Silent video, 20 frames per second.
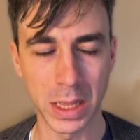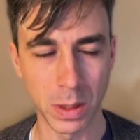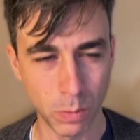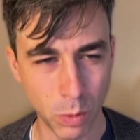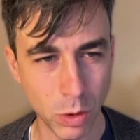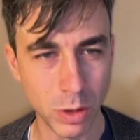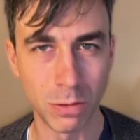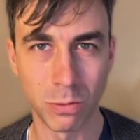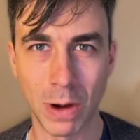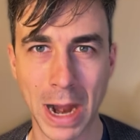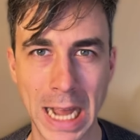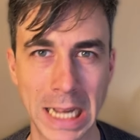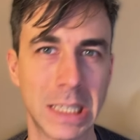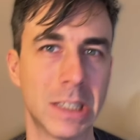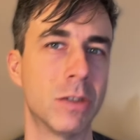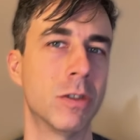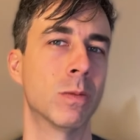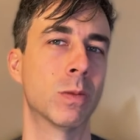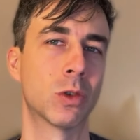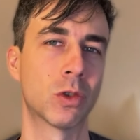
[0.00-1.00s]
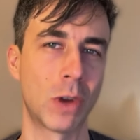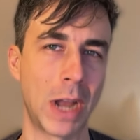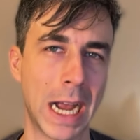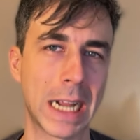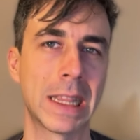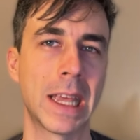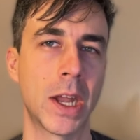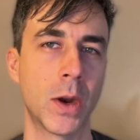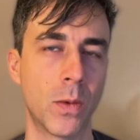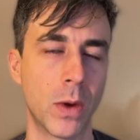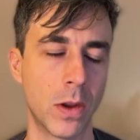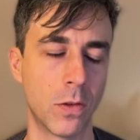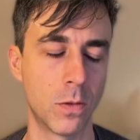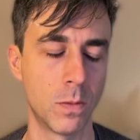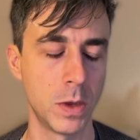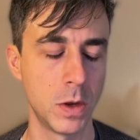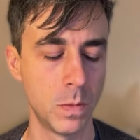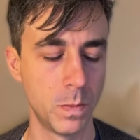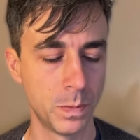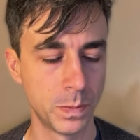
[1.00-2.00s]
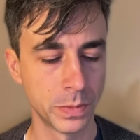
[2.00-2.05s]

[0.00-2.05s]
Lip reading: The point of Rack is to abstract that away from you.